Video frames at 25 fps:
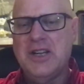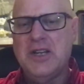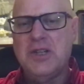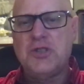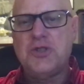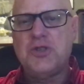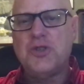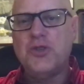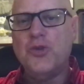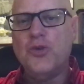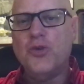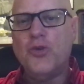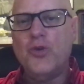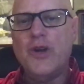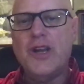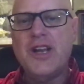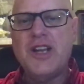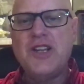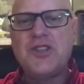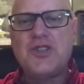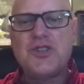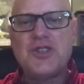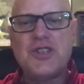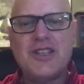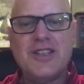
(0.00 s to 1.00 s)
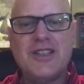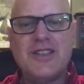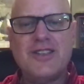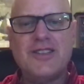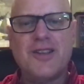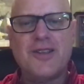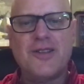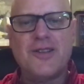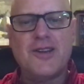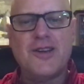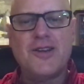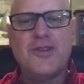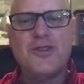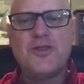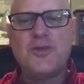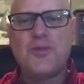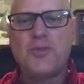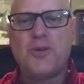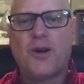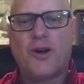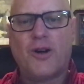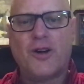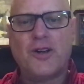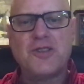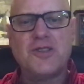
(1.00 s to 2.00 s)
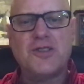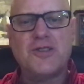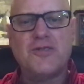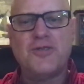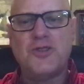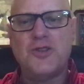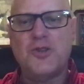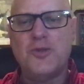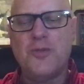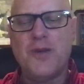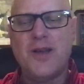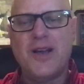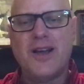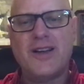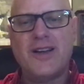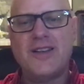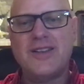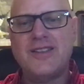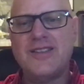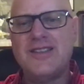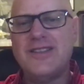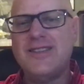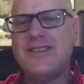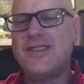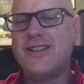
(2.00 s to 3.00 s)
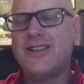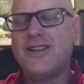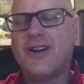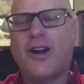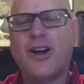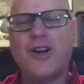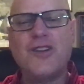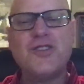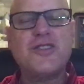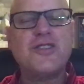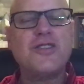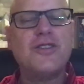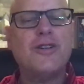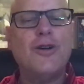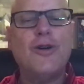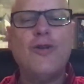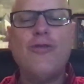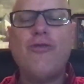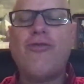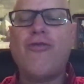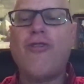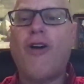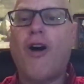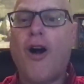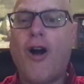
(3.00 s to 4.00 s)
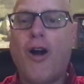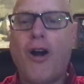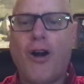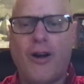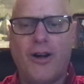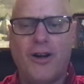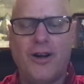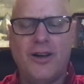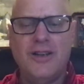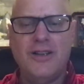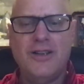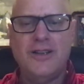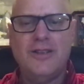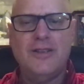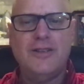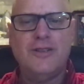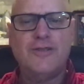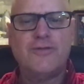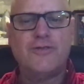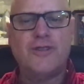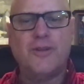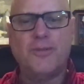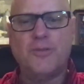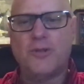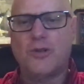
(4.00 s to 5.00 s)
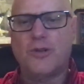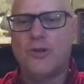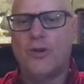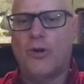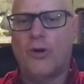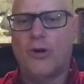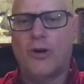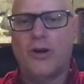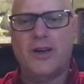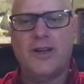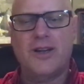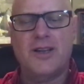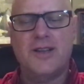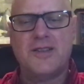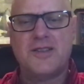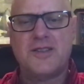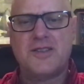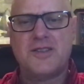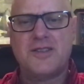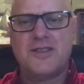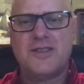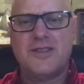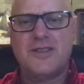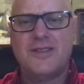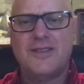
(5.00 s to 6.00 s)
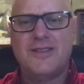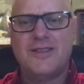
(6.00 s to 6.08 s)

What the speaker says: to reach into those parts of humanity that are so far from glorious,